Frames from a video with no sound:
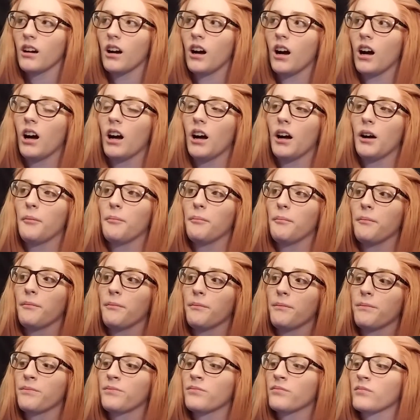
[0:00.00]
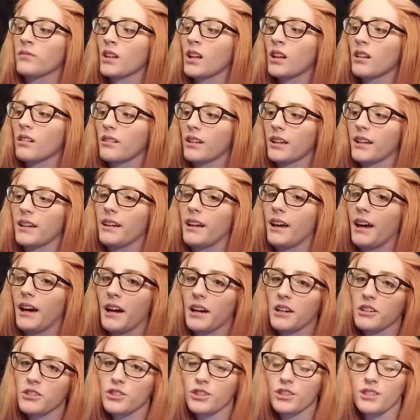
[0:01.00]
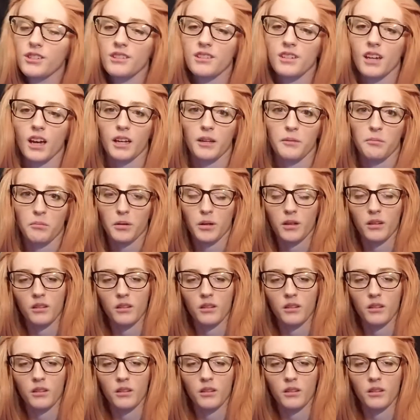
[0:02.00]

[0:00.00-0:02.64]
like an action type